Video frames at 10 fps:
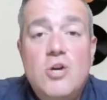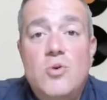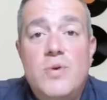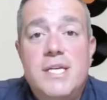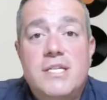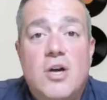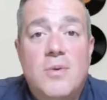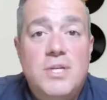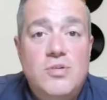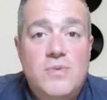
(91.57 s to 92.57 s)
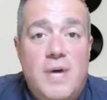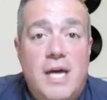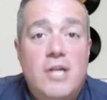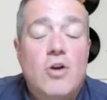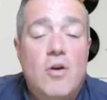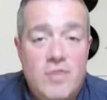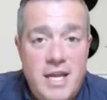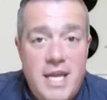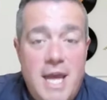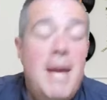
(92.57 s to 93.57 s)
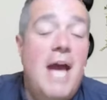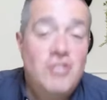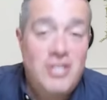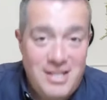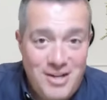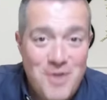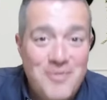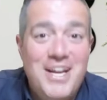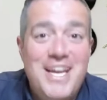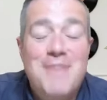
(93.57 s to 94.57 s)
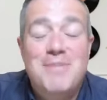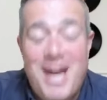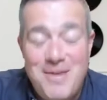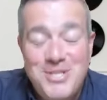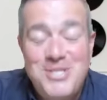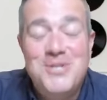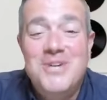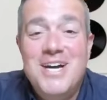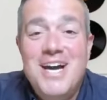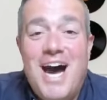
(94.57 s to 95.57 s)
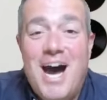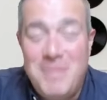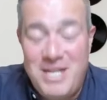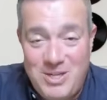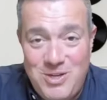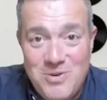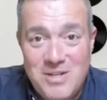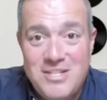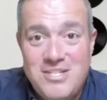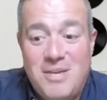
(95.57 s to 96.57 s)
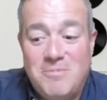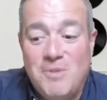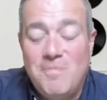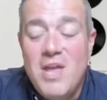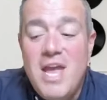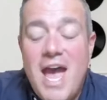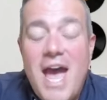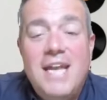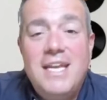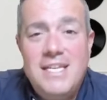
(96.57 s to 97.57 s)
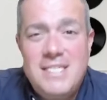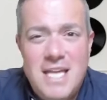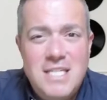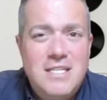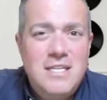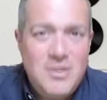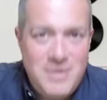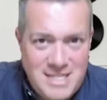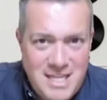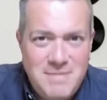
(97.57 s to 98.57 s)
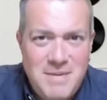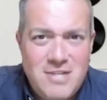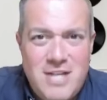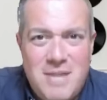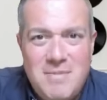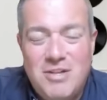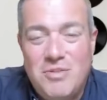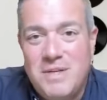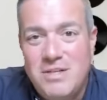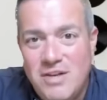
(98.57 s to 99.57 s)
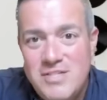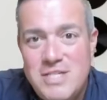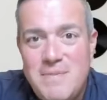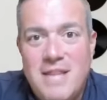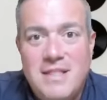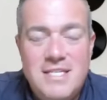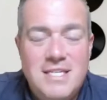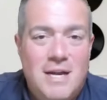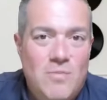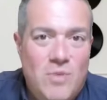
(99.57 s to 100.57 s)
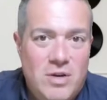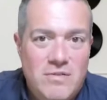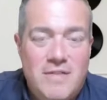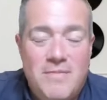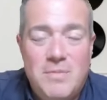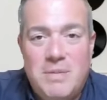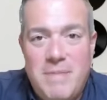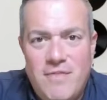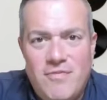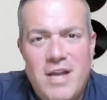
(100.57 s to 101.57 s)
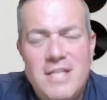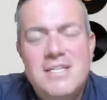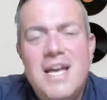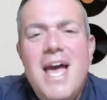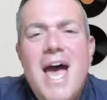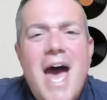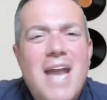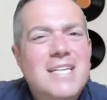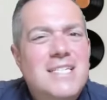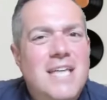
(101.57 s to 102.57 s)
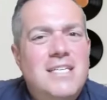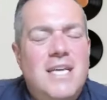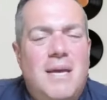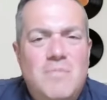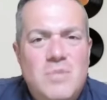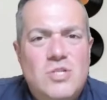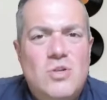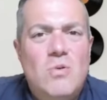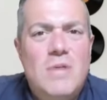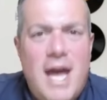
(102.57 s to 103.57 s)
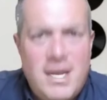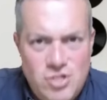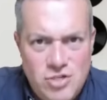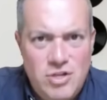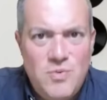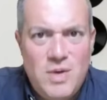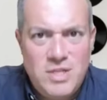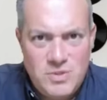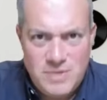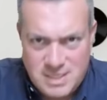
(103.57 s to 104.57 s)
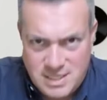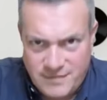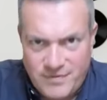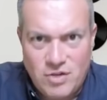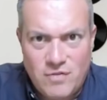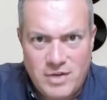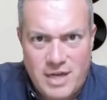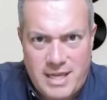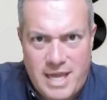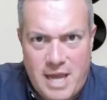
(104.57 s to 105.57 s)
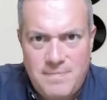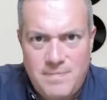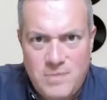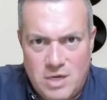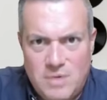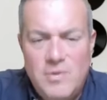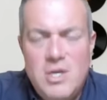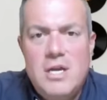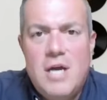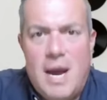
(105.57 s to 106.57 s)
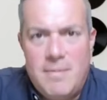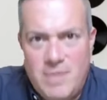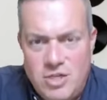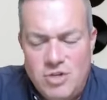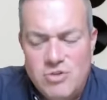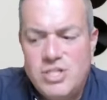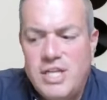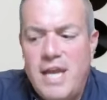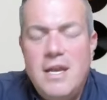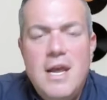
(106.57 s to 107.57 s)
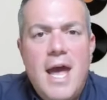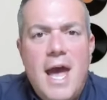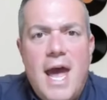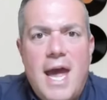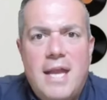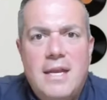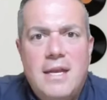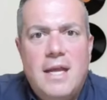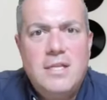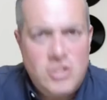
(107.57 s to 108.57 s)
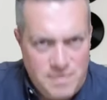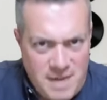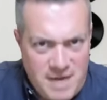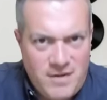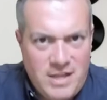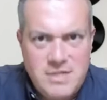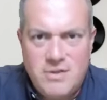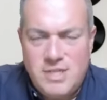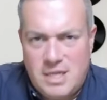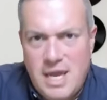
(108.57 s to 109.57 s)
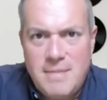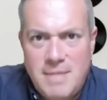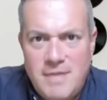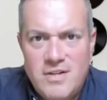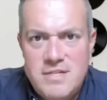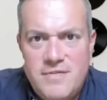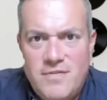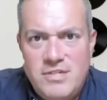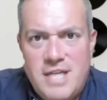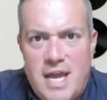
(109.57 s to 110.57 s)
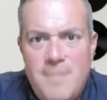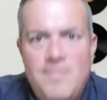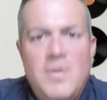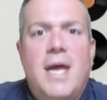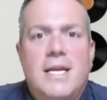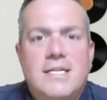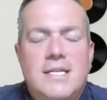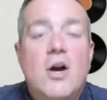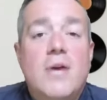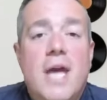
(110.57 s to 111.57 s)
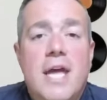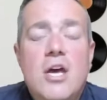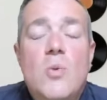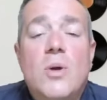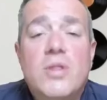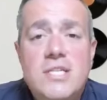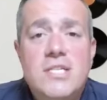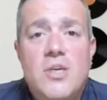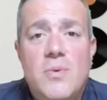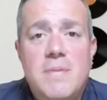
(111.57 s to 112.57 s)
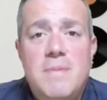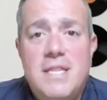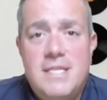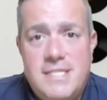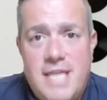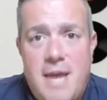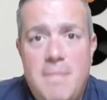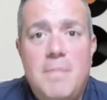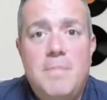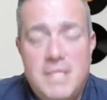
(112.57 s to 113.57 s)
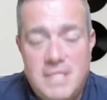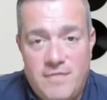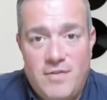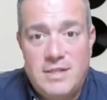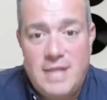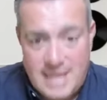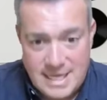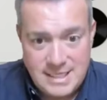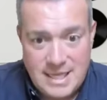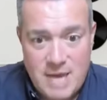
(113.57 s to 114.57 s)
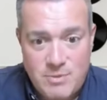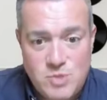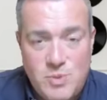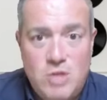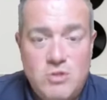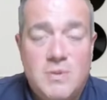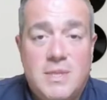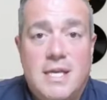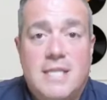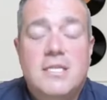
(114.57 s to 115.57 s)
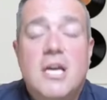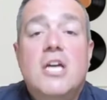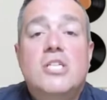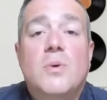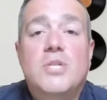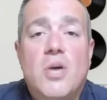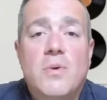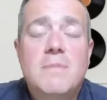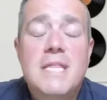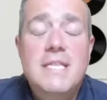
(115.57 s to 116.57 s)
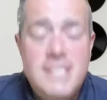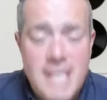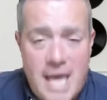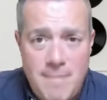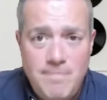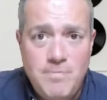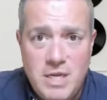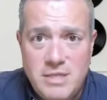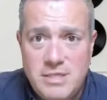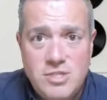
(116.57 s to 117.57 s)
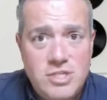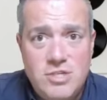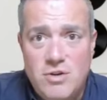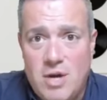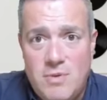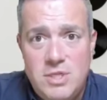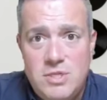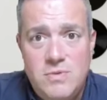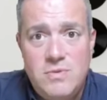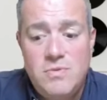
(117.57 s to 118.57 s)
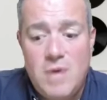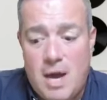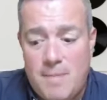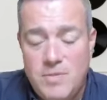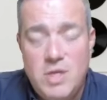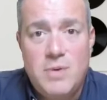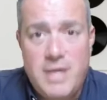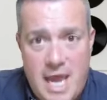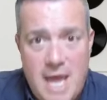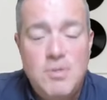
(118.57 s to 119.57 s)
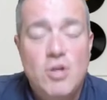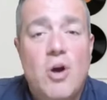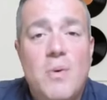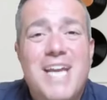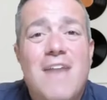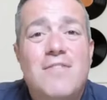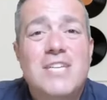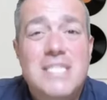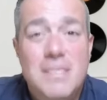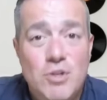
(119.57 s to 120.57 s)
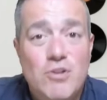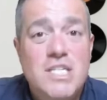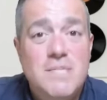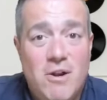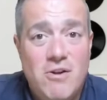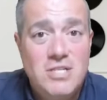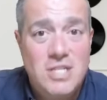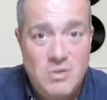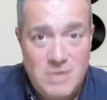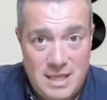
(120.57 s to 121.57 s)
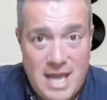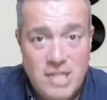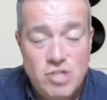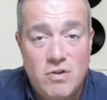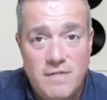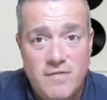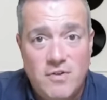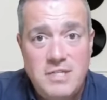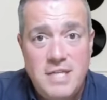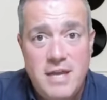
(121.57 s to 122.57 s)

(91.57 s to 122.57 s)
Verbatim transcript: who is going to uh, an overnight camp, actually the overnight camp that I went to um, in New York this summer. And he said, you know, he said to me yesterday, I'm a little bit nervous about this and I'm wondering if I'm going to make friends. And I said to him, so last year you went to a different overnight camp, you know, um, in your state. And, and did you make friends there? He said, yeah, I made friends the first day. And I said, okay, well, this is going to be the same, but different. And that's the language we use with this. So it's going to be the same because it's just, you're going to, um, you know, a camp, you're going to have a similar experience like you did last year on the first day